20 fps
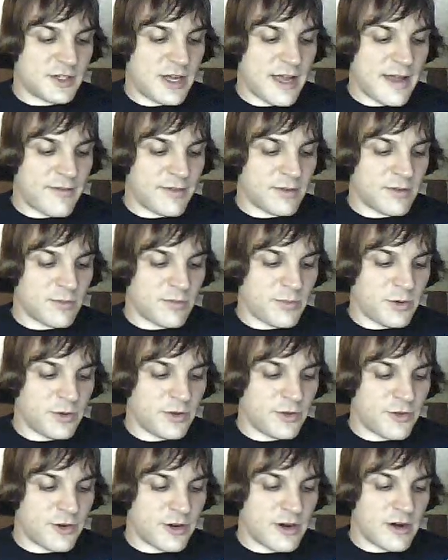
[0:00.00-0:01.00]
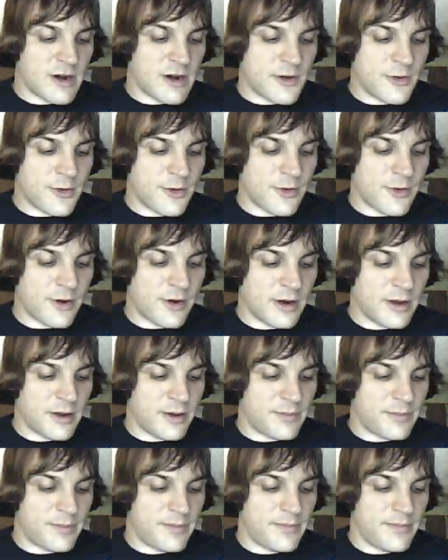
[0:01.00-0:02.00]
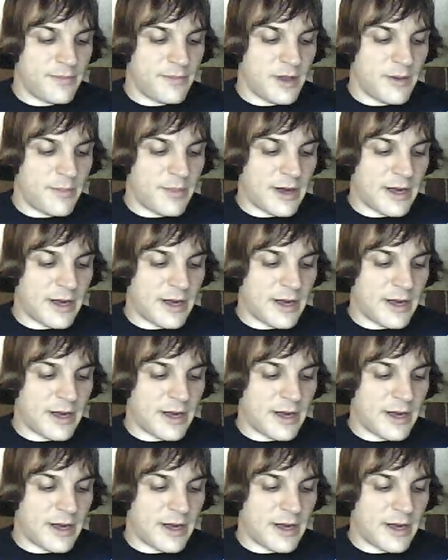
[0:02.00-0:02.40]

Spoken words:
So I haven't pulled the trigger on ordering a